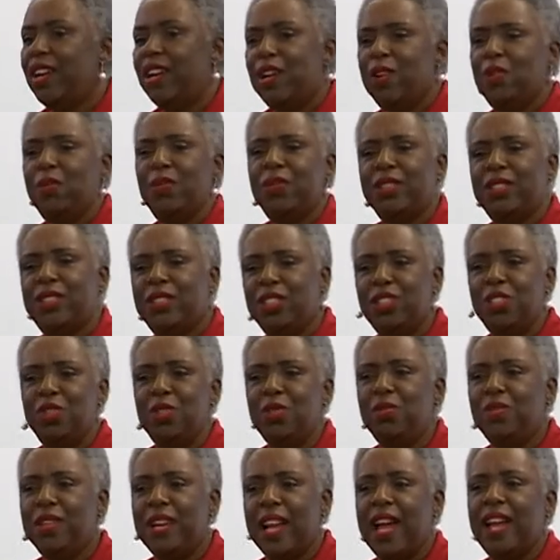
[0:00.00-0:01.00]
It was a
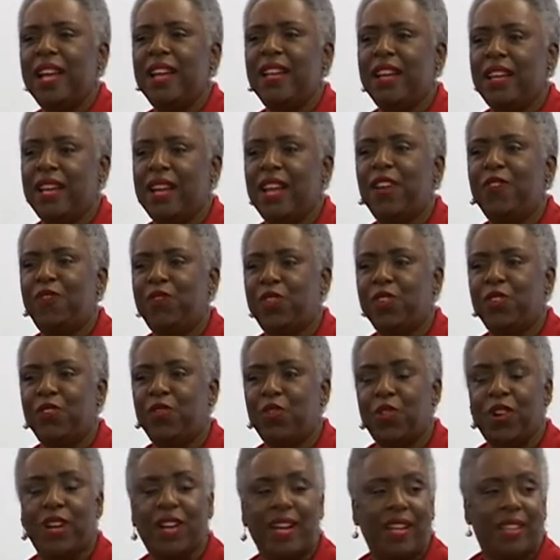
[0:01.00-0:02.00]
united effort
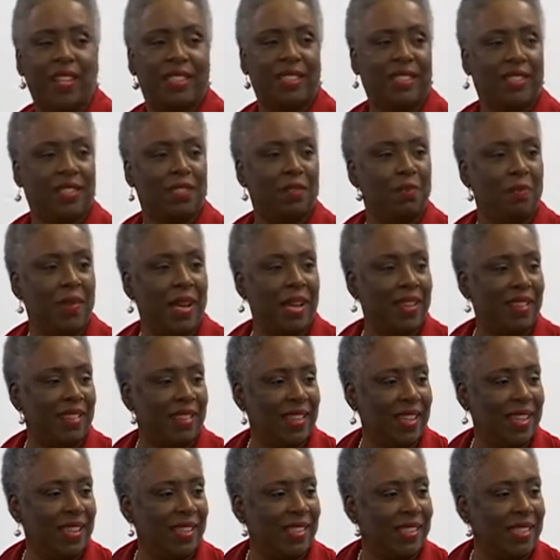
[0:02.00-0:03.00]
for us to make
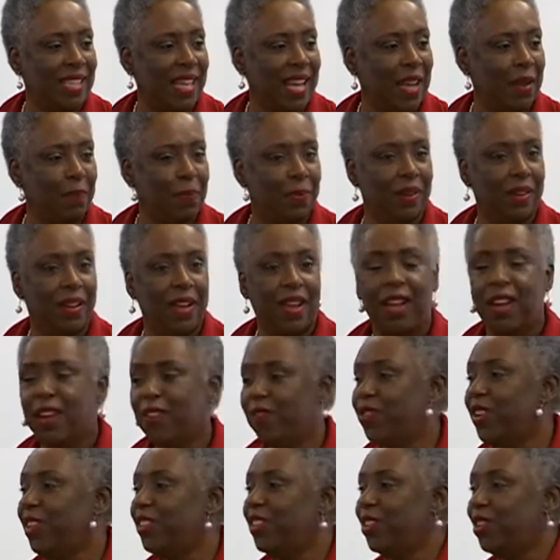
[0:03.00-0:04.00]
things happen
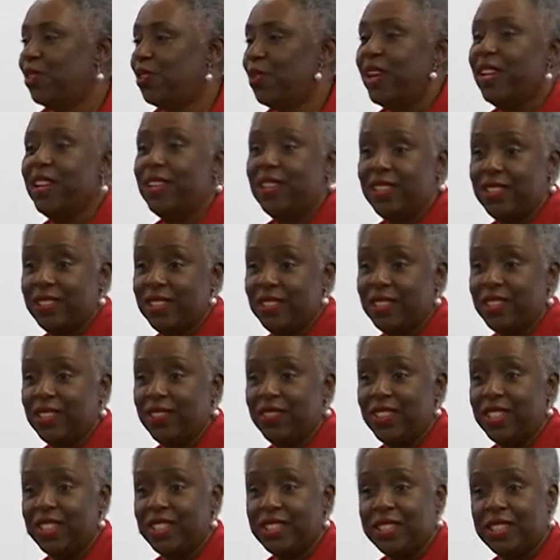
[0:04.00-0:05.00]
for the greater good
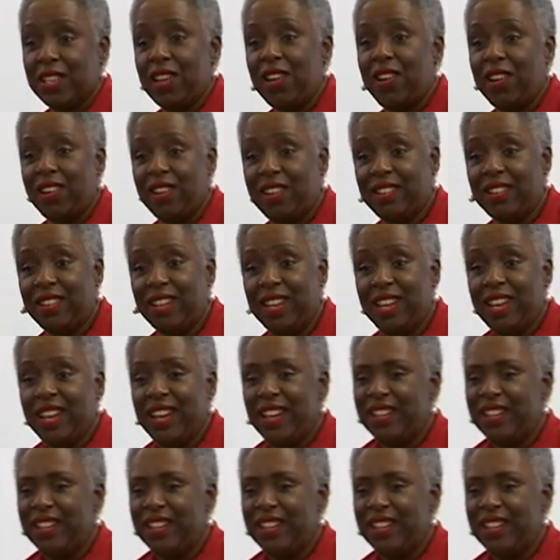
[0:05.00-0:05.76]
of us all.